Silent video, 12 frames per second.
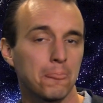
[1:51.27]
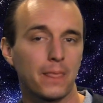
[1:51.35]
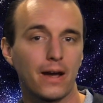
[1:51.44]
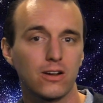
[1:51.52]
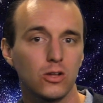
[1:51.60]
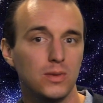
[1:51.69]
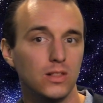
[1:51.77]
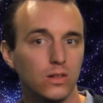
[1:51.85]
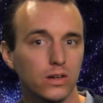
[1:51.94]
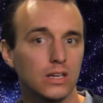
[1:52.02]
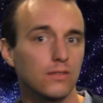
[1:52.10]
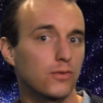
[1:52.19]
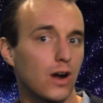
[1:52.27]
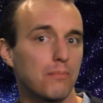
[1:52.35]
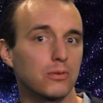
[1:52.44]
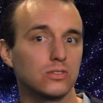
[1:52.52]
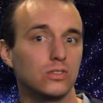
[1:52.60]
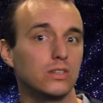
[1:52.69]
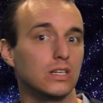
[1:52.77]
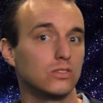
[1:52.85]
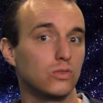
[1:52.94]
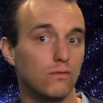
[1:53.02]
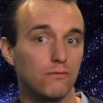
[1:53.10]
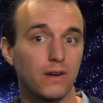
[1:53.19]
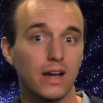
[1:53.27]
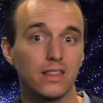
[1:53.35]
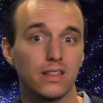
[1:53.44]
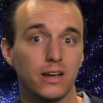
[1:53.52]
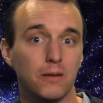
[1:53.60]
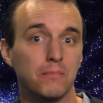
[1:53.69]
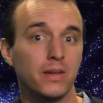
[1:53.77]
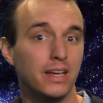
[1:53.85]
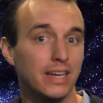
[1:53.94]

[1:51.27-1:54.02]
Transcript: how can you be looking for opportunities to invite them